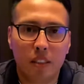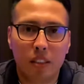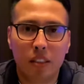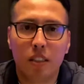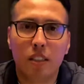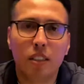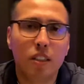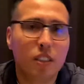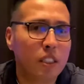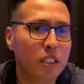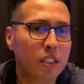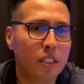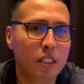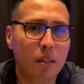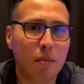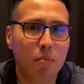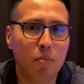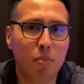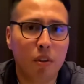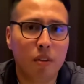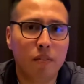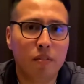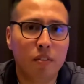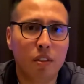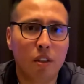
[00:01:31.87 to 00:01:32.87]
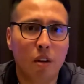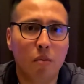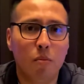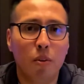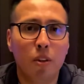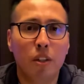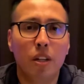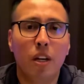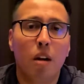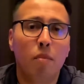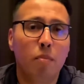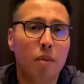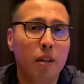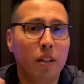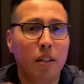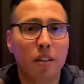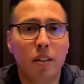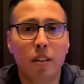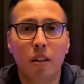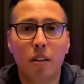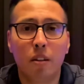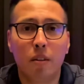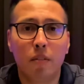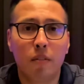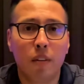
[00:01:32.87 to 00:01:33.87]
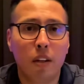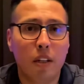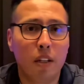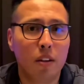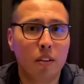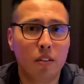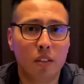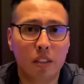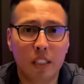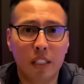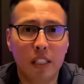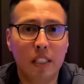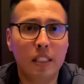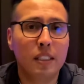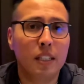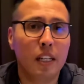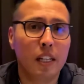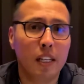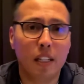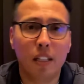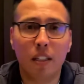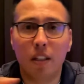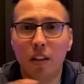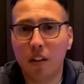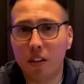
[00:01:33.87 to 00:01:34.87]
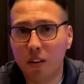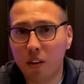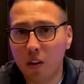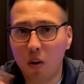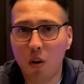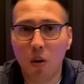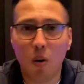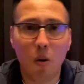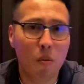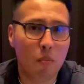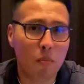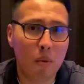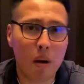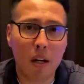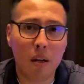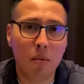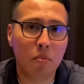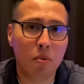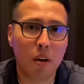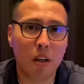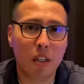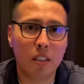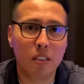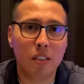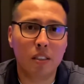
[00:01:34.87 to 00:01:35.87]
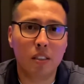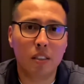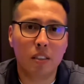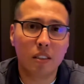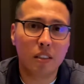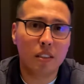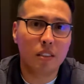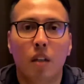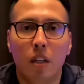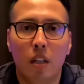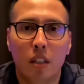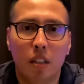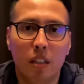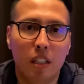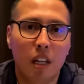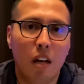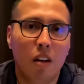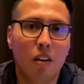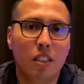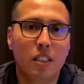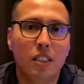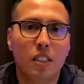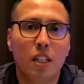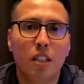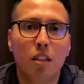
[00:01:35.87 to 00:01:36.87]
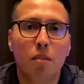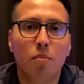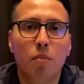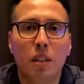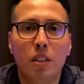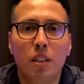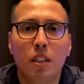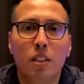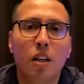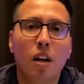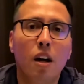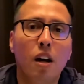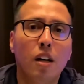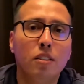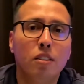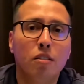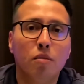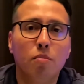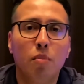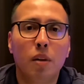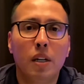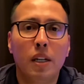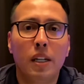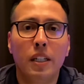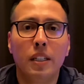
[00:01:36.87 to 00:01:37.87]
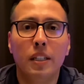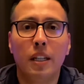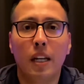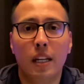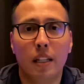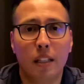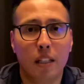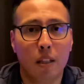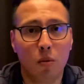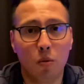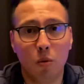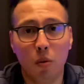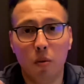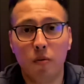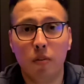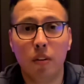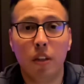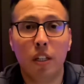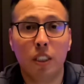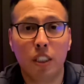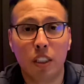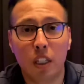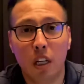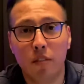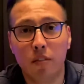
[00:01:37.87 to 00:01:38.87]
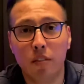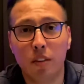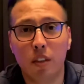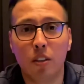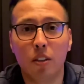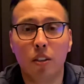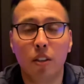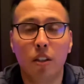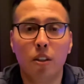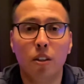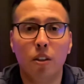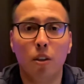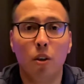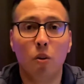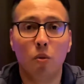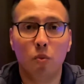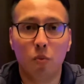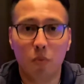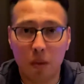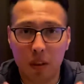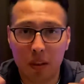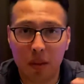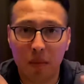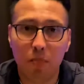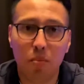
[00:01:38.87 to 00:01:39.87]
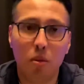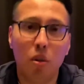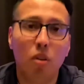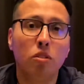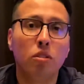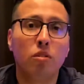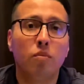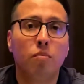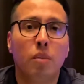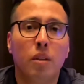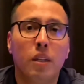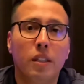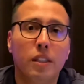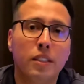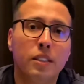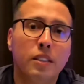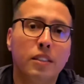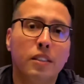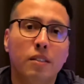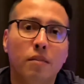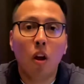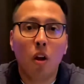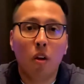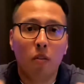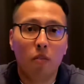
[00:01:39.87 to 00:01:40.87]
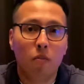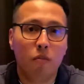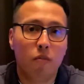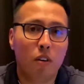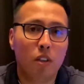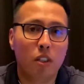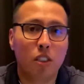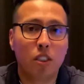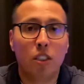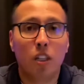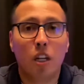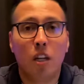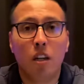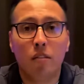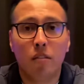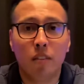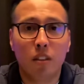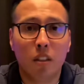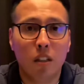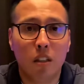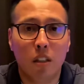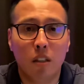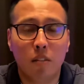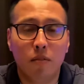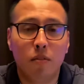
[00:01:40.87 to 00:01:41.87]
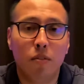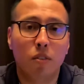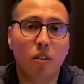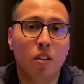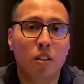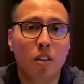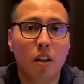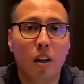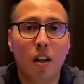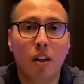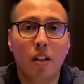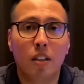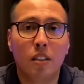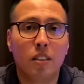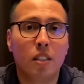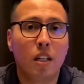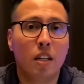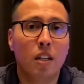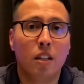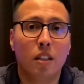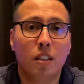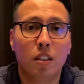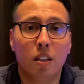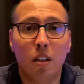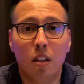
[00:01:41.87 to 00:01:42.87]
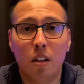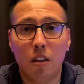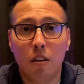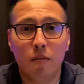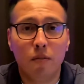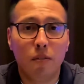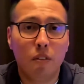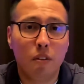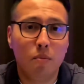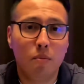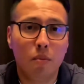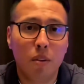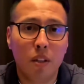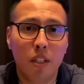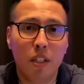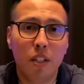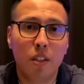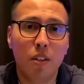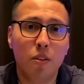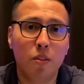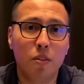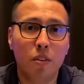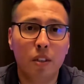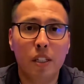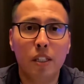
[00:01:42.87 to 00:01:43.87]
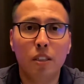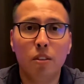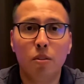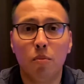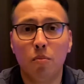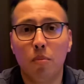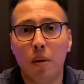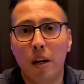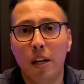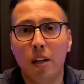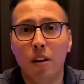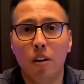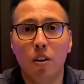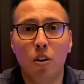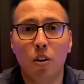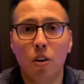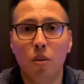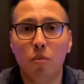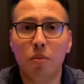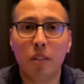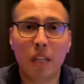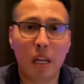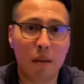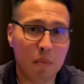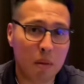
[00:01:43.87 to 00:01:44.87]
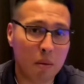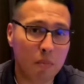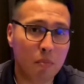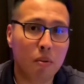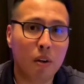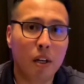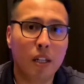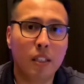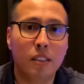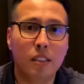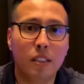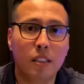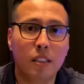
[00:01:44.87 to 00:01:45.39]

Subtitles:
just a brief summary. I'll make another video detailing the whole buying process. Now let's talk about the cons of buying, and then we'll finish off on a good note with the pros of buying. First off, the upfront cost. The upfront money you'll need to buy a home can be pricey.